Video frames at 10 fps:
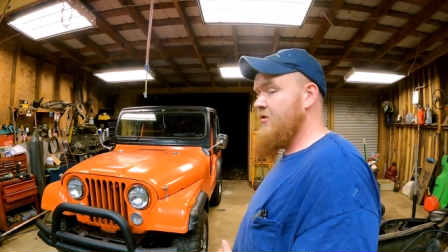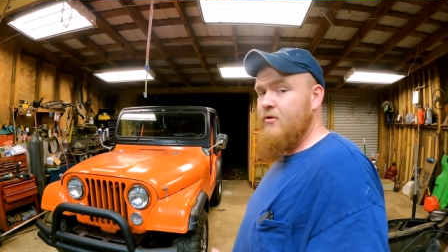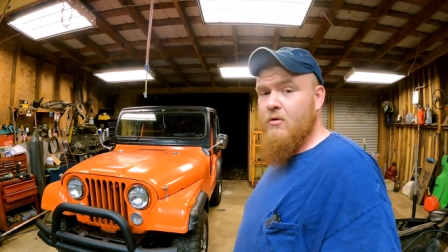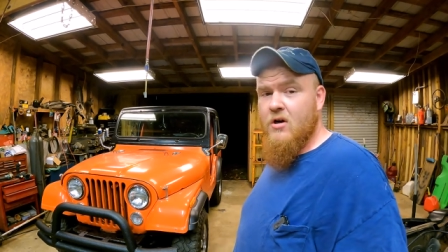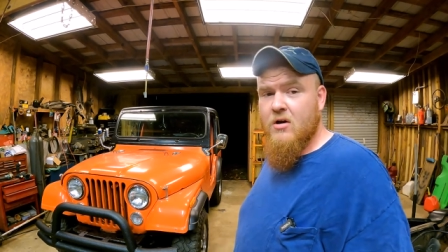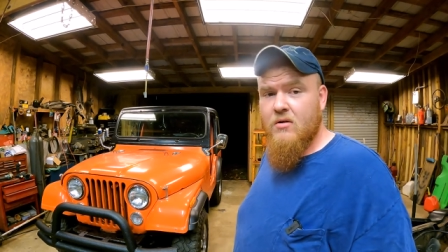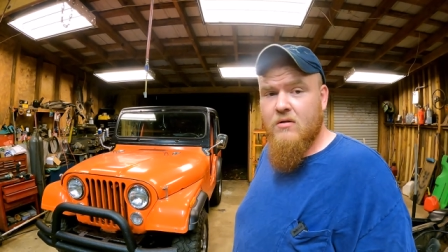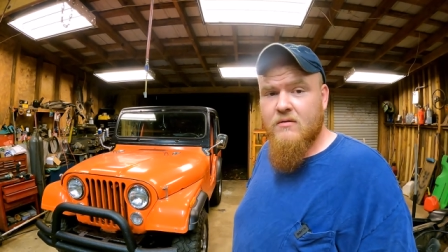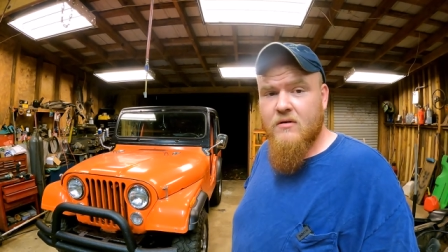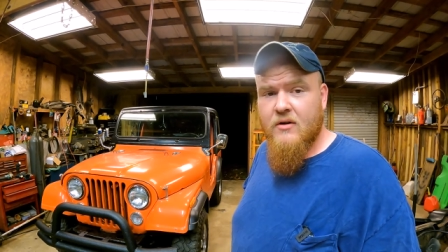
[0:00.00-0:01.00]

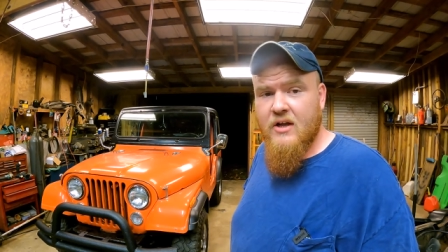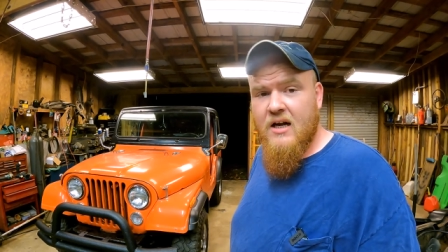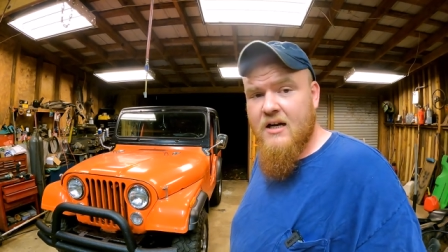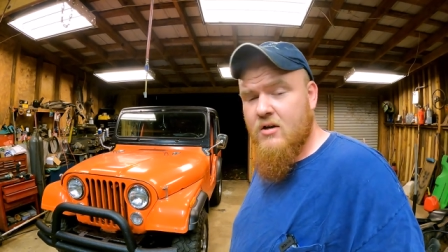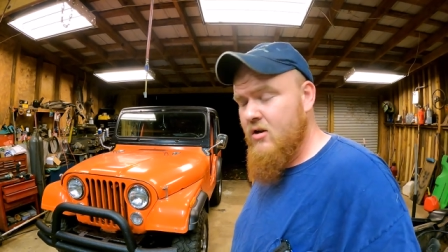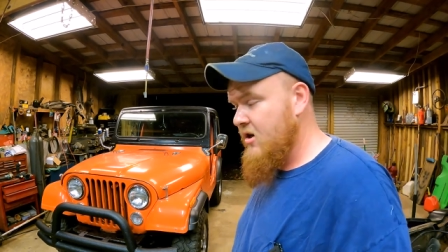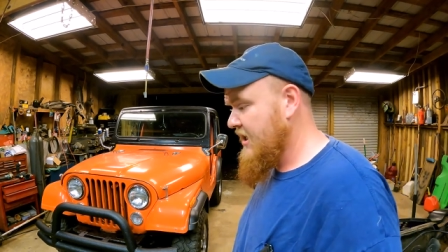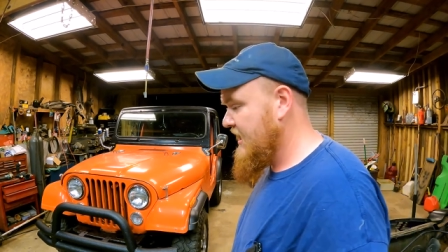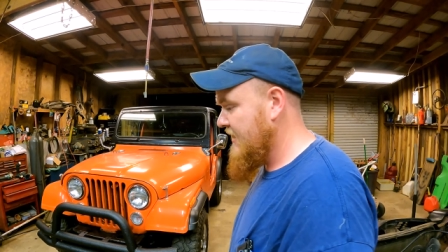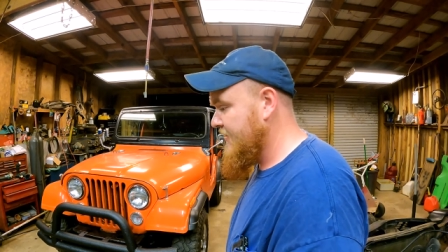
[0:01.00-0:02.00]
throttle or the idle on
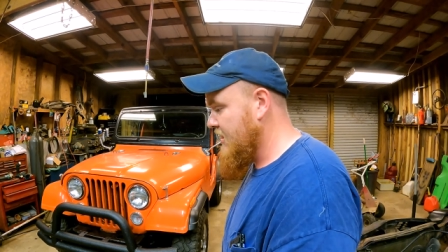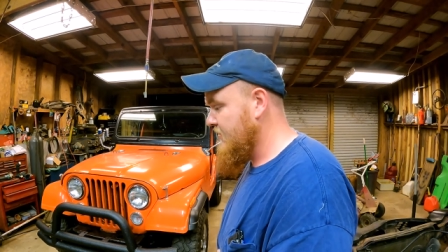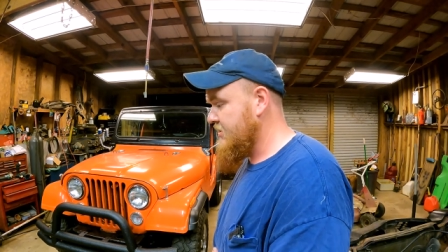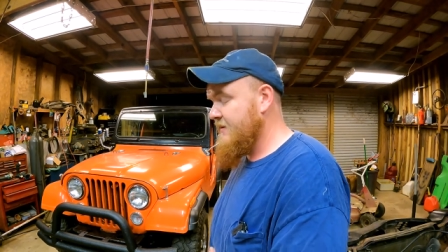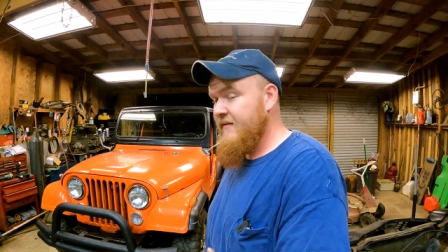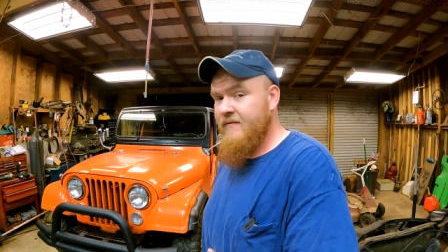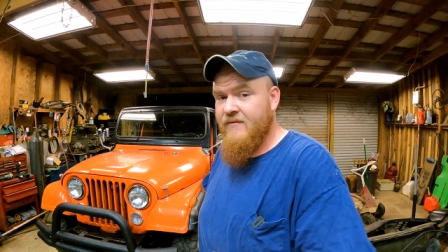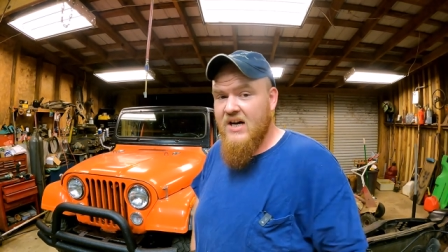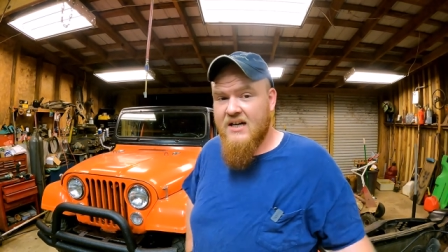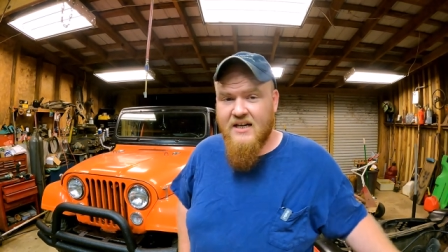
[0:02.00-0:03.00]
it, even though it's been
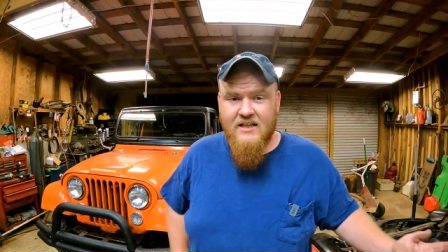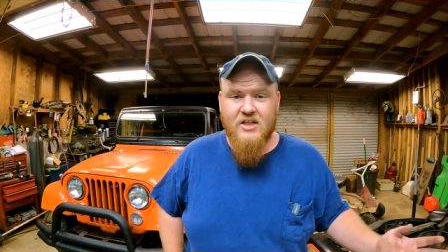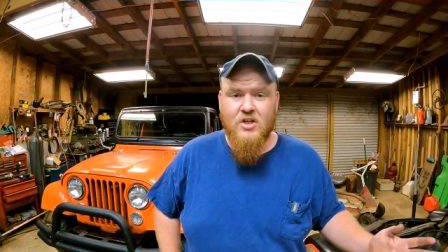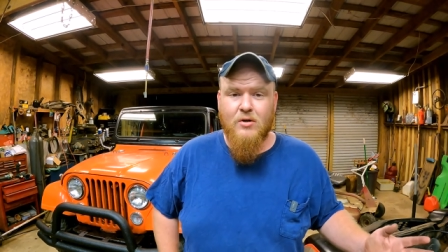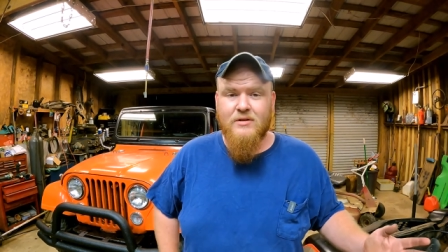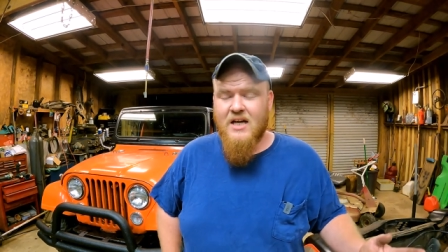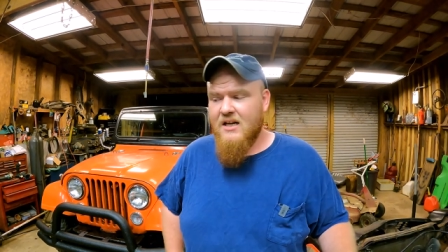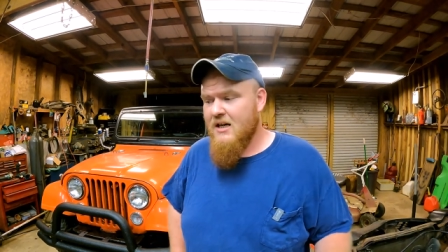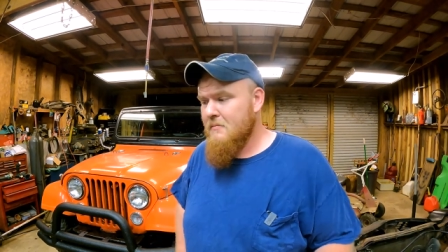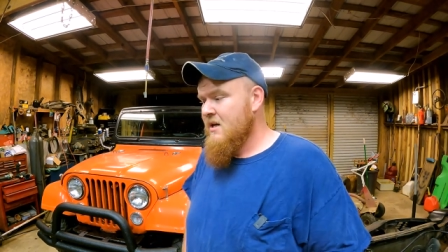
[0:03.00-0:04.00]
fine this whole
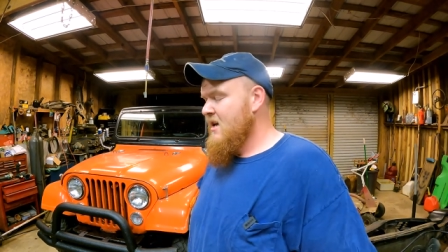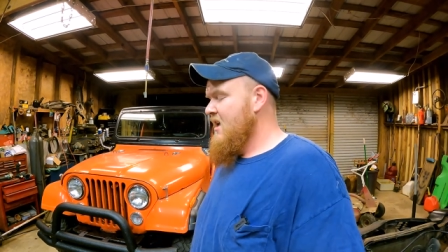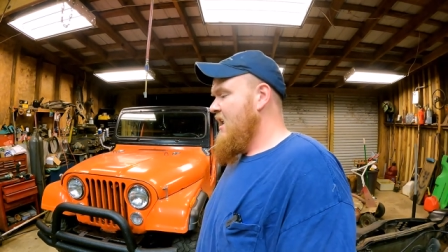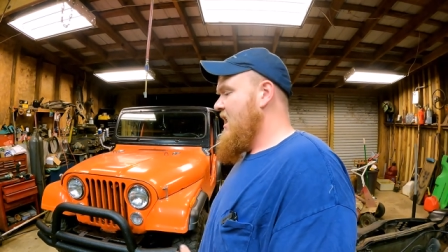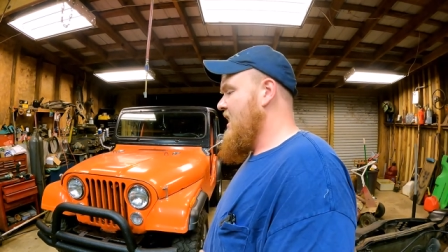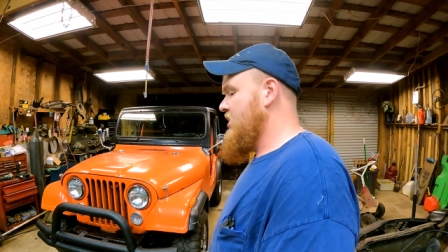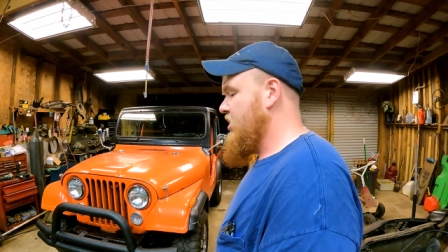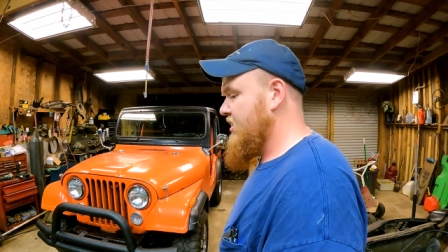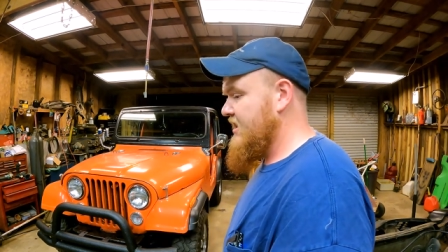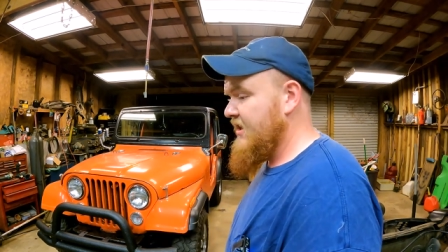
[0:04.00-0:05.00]
time. I
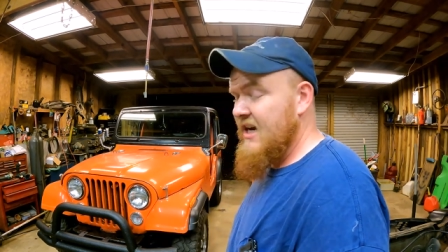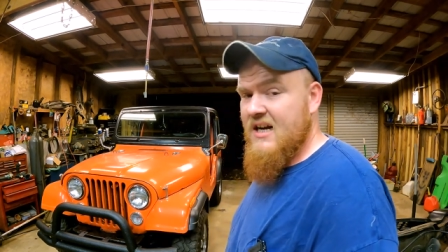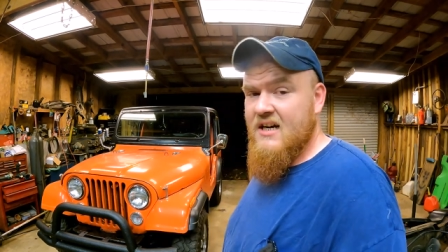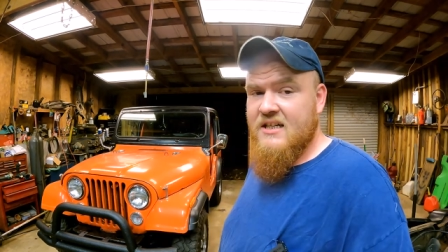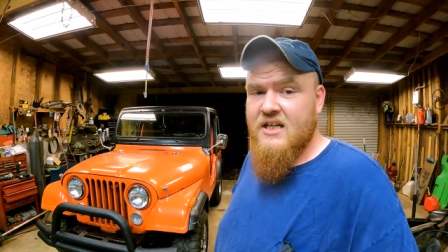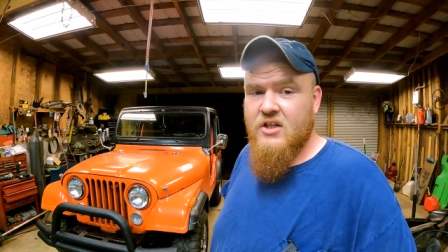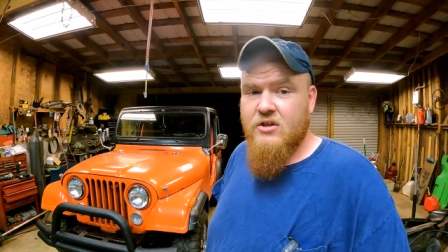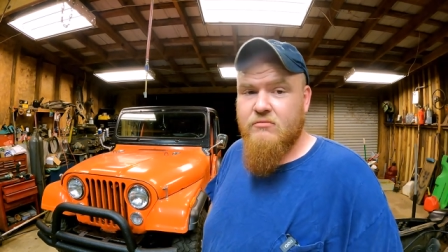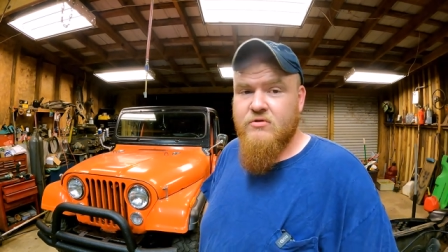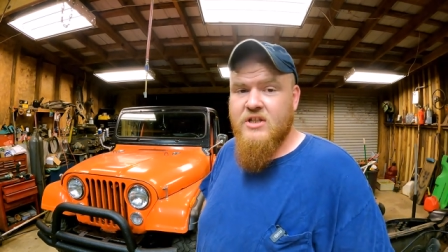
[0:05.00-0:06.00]
adjusted that. It didn't
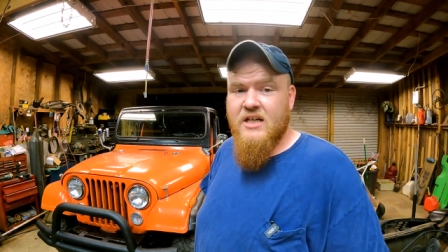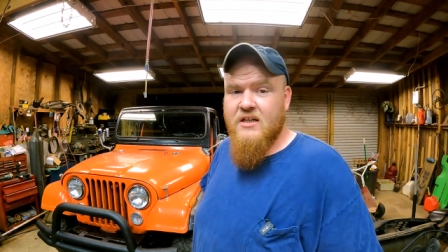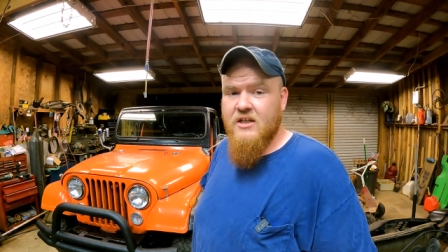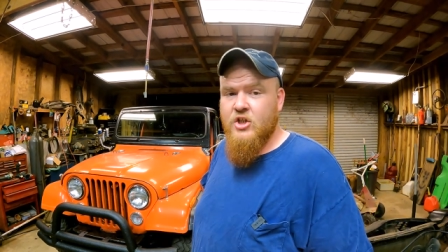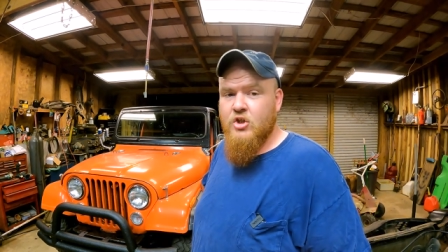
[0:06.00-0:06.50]
do diddly